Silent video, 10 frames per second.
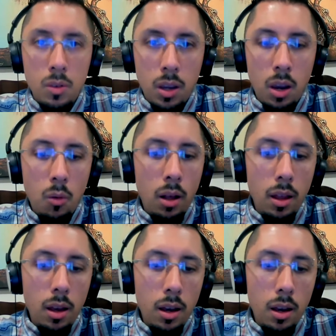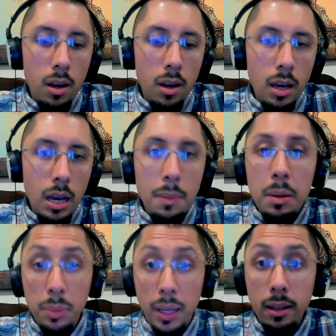I've
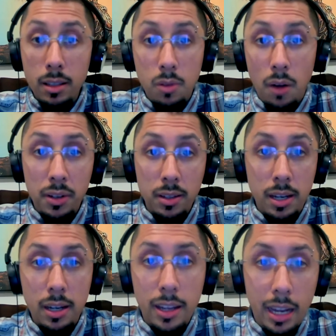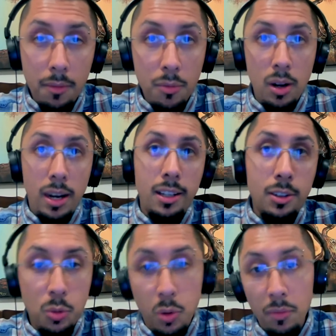been playing this graphic designing game for like
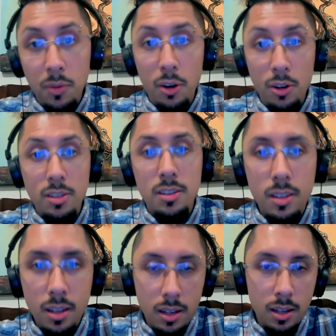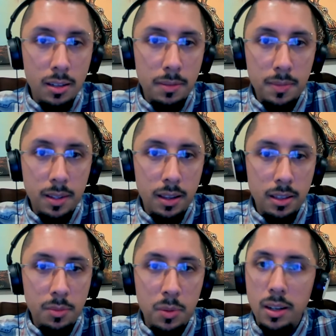12 years.
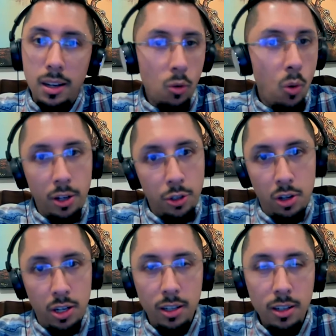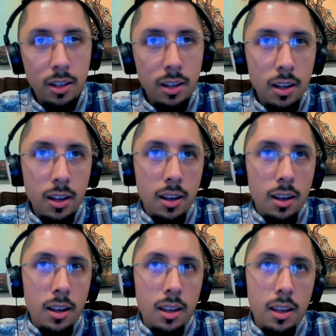It's been quite a journey.
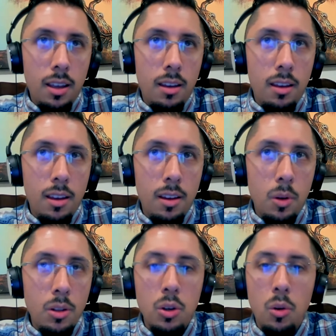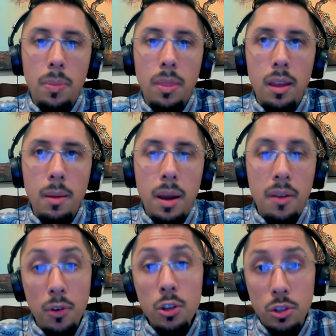So my
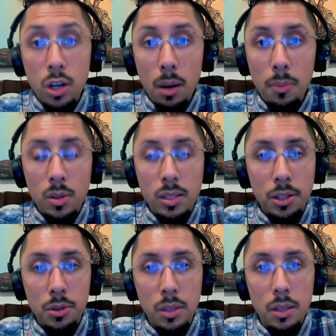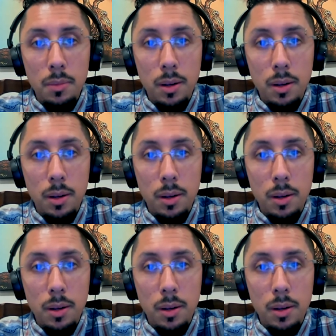first job was actually